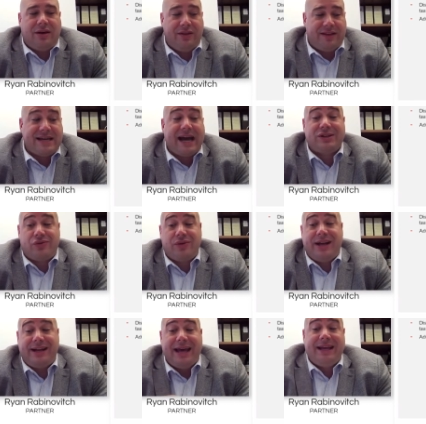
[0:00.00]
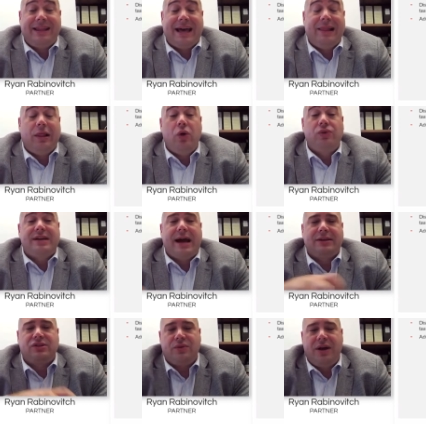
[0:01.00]
on the tax rate, getting that low
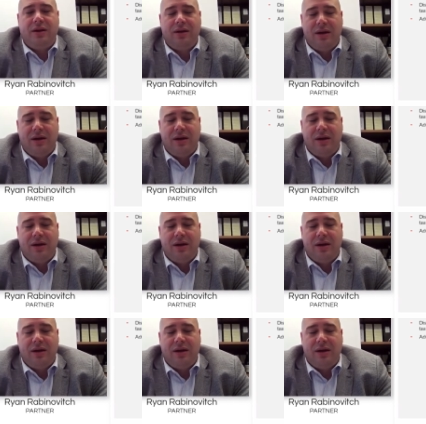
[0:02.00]
tax rate